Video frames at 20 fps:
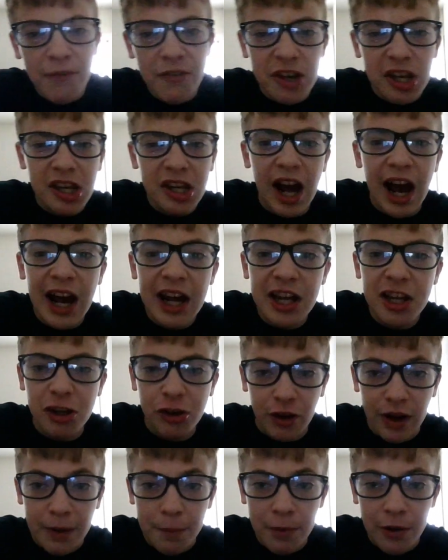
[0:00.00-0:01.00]

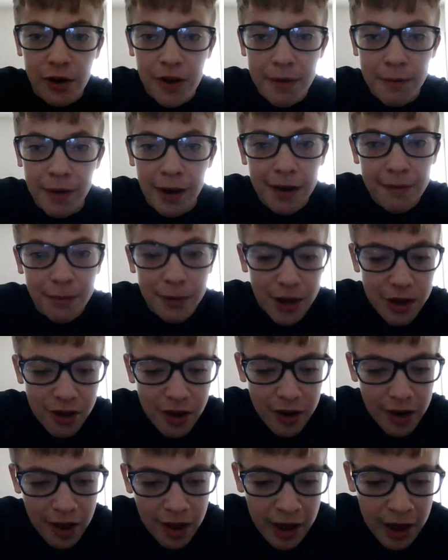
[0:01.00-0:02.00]
skyscraper, in my
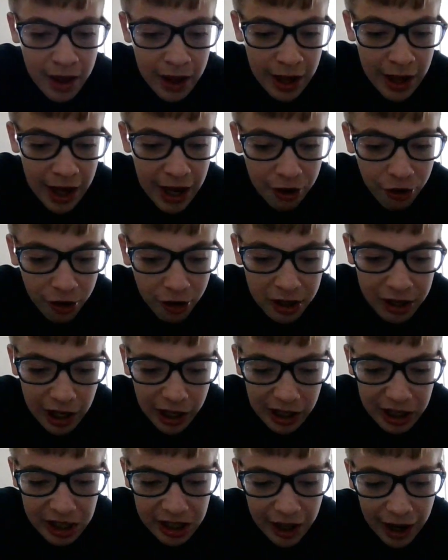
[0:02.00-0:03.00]
opinion. It looks
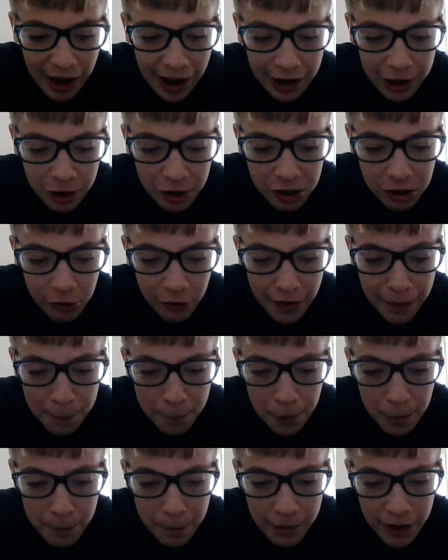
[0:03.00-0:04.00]
like a
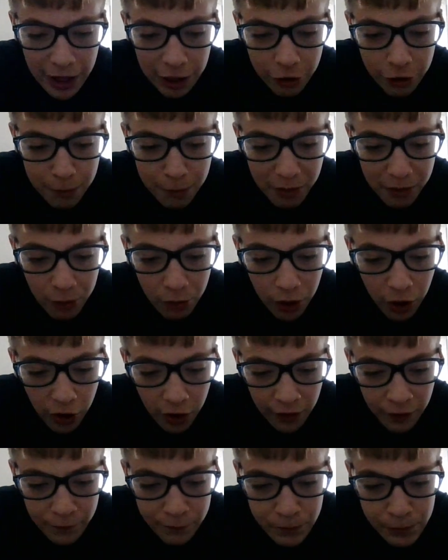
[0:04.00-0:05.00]
skyscraper, but I could be
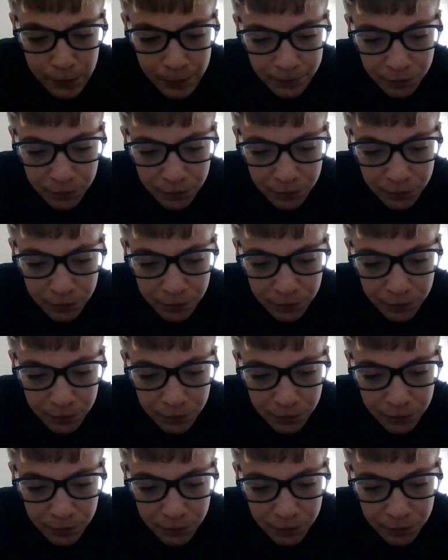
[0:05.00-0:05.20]
wrong.